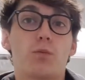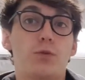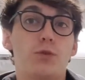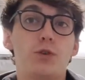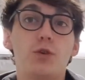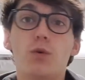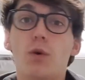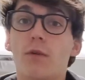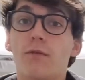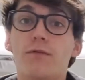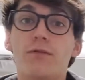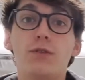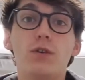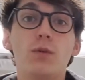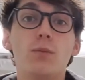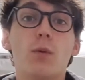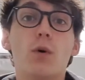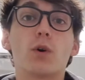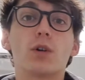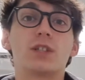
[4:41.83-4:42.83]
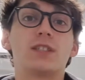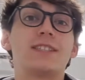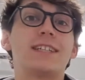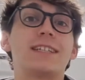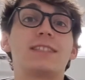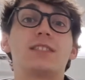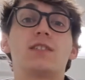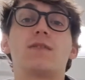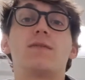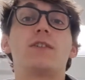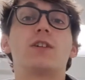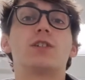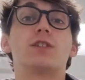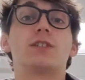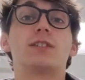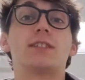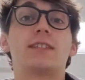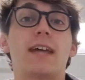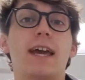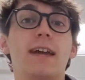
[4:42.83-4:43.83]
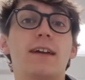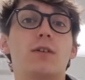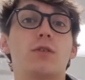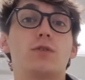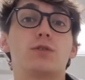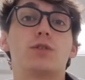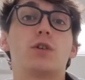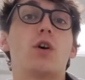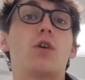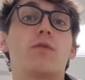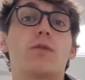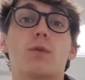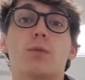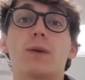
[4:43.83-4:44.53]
do a few more sets of your scales over